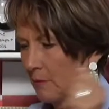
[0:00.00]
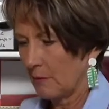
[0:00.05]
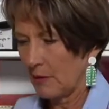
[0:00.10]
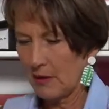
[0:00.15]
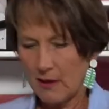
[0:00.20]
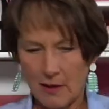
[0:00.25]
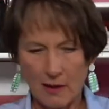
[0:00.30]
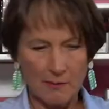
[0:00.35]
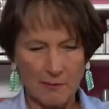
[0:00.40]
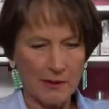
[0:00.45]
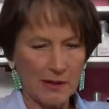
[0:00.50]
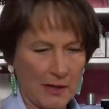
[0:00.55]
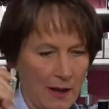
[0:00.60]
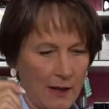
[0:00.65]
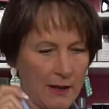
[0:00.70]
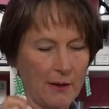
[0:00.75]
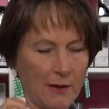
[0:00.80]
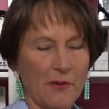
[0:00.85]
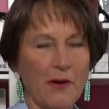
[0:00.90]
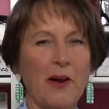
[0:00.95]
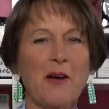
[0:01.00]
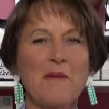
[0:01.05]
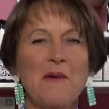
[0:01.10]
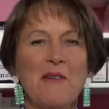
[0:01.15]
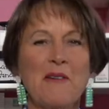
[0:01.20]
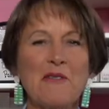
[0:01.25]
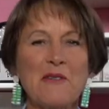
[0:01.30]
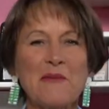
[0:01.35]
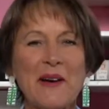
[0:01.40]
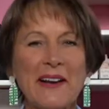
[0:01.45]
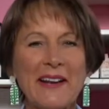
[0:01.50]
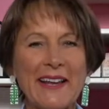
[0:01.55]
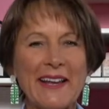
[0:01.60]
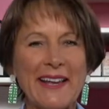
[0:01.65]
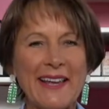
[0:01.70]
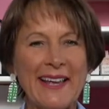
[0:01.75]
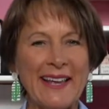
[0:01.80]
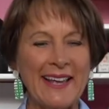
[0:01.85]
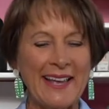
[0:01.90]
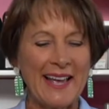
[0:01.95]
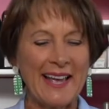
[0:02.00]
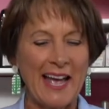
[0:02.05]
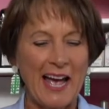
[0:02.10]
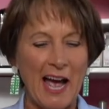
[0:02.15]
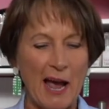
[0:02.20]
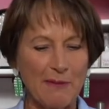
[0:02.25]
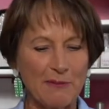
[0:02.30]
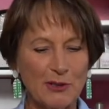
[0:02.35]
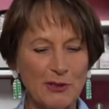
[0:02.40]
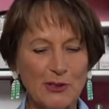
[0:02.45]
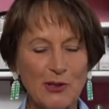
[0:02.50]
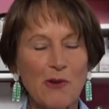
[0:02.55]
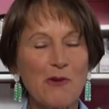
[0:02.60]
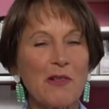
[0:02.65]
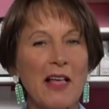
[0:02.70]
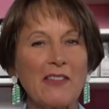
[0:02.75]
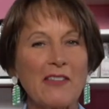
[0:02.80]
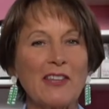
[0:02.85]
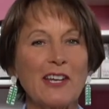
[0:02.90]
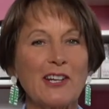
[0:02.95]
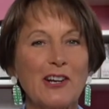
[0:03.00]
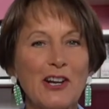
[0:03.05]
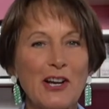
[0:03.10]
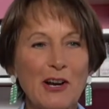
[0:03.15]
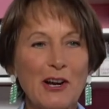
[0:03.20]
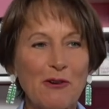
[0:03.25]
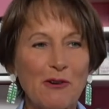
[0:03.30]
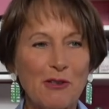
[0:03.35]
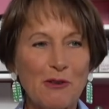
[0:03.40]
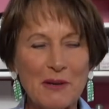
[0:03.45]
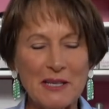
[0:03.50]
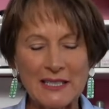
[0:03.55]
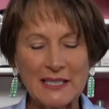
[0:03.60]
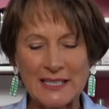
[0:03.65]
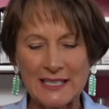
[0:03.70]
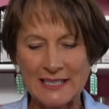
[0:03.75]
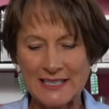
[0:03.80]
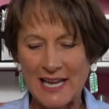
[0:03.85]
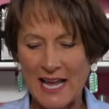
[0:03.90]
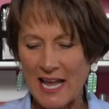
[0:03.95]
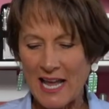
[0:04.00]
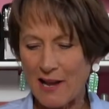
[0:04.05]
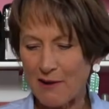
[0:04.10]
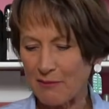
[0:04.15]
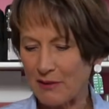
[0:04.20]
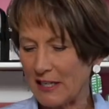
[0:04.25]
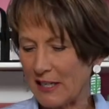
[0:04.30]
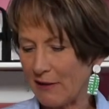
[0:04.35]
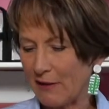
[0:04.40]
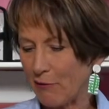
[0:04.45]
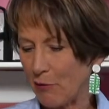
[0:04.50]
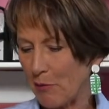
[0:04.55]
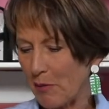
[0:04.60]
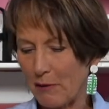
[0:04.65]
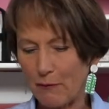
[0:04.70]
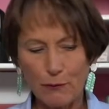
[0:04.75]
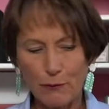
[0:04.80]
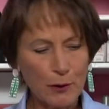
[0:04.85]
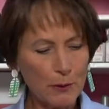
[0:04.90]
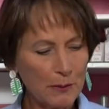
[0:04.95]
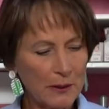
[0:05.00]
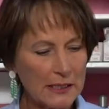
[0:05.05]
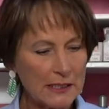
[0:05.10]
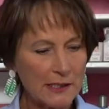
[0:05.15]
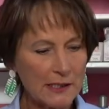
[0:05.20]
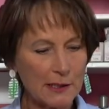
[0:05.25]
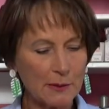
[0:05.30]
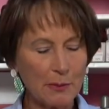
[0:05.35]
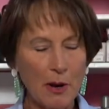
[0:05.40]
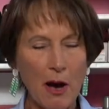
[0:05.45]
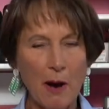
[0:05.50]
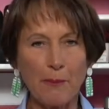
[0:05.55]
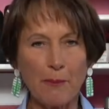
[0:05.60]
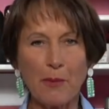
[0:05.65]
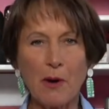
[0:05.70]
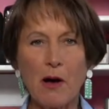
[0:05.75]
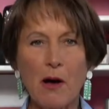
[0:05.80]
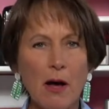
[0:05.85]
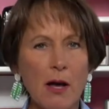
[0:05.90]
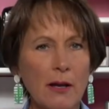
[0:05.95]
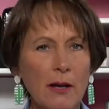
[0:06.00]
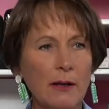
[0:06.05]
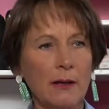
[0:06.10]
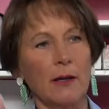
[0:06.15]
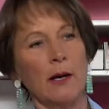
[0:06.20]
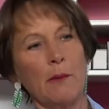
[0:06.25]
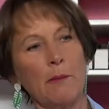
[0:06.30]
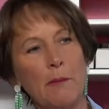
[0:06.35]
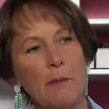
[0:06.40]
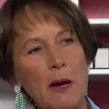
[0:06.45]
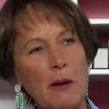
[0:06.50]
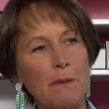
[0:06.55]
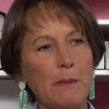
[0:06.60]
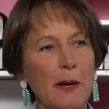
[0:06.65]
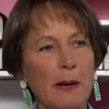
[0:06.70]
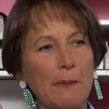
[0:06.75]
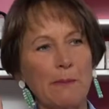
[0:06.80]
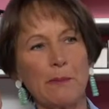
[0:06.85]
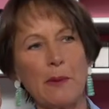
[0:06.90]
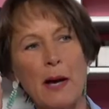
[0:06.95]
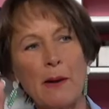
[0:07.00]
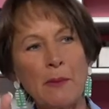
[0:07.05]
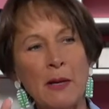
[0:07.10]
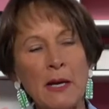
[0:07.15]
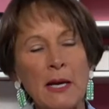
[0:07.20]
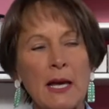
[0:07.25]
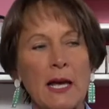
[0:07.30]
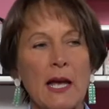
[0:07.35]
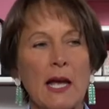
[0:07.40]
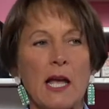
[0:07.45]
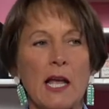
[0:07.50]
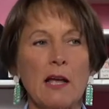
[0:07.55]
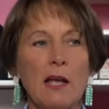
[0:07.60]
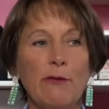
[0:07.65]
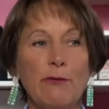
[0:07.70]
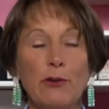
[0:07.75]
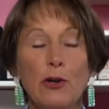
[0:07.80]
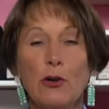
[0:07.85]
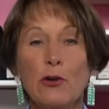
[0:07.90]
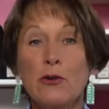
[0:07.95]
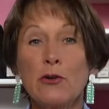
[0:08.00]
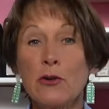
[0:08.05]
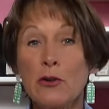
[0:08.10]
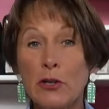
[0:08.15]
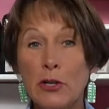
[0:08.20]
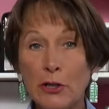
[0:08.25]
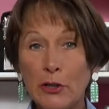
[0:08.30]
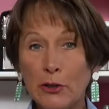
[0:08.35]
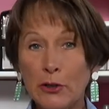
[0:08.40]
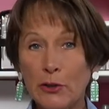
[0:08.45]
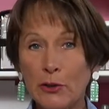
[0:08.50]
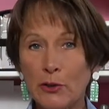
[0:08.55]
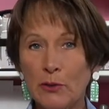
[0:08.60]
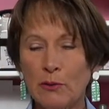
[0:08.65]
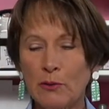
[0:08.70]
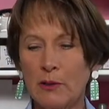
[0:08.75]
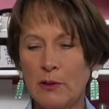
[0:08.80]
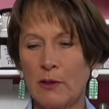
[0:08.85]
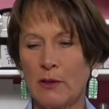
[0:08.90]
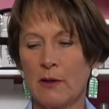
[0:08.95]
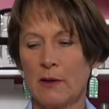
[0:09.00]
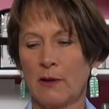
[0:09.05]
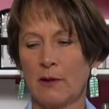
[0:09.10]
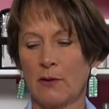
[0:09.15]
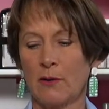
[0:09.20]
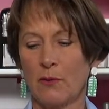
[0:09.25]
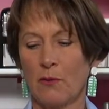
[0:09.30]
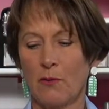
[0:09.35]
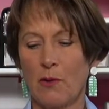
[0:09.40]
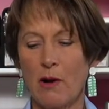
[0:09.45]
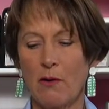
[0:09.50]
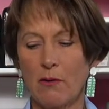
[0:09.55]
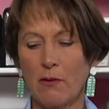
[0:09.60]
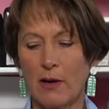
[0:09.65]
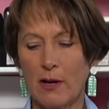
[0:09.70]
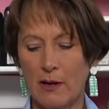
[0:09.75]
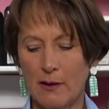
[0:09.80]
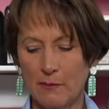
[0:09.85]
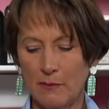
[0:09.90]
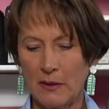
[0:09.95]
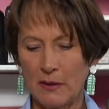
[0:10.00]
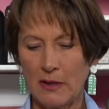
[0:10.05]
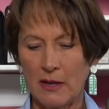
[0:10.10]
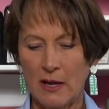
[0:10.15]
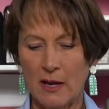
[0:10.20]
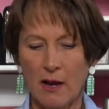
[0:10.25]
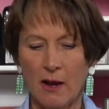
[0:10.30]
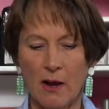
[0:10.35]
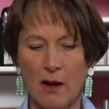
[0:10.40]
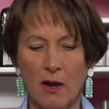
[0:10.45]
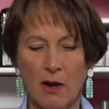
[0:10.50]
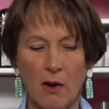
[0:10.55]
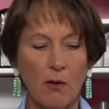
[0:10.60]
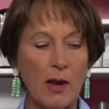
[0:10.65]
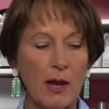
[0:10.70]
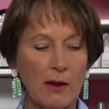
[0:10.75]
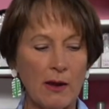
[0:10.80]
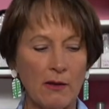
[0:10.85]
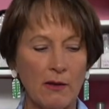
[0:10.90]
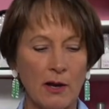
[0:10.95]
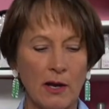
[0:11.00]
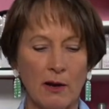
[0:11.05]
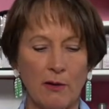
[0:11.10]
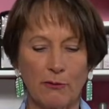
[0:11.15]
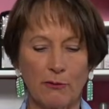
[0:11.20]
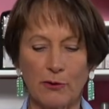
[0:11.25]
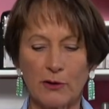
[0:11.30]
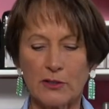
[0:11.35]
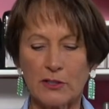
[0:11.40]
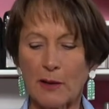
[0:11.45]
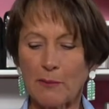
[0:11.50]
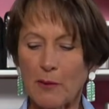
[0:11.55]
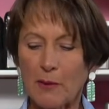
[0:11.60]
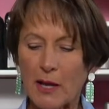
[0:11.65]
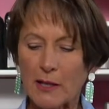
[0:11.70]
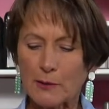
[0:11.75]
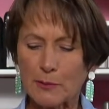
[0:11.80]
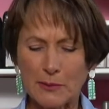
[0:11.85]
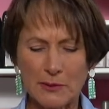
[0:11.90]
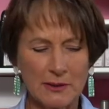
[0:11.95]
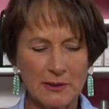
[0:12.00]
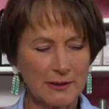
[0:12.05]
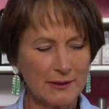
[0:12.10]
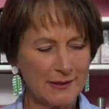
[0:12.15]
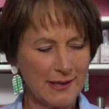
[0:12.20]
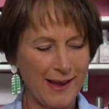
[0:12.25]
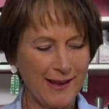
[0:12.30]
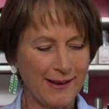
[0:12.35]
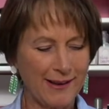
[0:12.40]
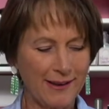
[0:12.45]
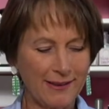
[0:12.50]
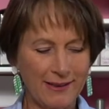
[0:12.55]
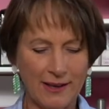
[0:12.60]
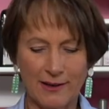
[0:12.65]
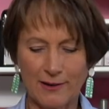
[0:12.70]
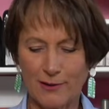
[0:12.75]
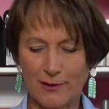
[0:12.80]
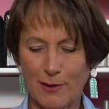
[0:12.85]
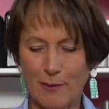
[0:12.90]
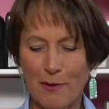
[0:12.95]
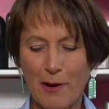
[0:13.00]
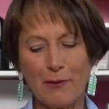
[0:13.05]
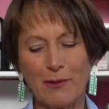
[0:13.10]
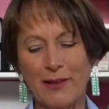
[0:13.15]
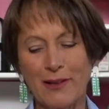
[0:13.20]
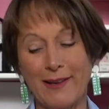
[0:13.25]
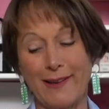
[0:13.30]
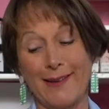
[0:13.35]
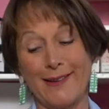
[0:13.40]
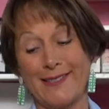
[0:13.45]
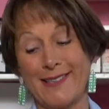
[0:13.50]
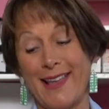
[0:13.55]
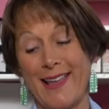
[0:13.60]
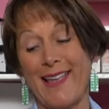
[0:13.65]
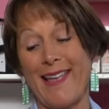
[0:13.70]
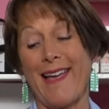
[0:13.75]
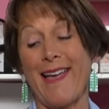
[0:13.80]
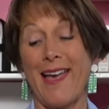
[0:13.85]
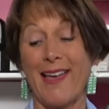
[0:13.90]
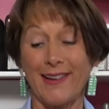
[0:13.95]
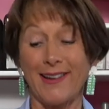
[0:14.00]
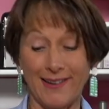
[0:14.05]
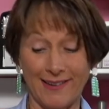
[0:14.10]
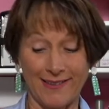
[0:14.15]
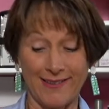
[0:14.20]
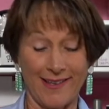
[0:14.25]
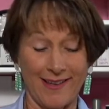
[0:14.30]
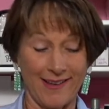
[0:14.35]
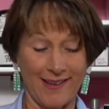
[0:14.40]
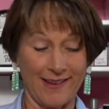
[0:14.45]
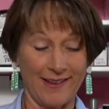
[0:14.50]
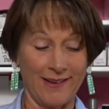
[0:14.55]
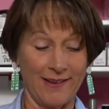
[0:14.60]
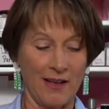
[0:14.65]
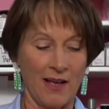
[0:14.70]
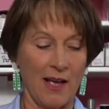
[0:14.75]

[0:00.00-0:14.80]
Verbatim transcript: Manamana. Welcome everybody. I'm so glad that you're here with me today. I'm going to give everybody a few minutes to pop on. Pop, pop, pop. If you're new, welcome. Okay, first, I'm not supposed to say anything, so I'm not really going to say anything.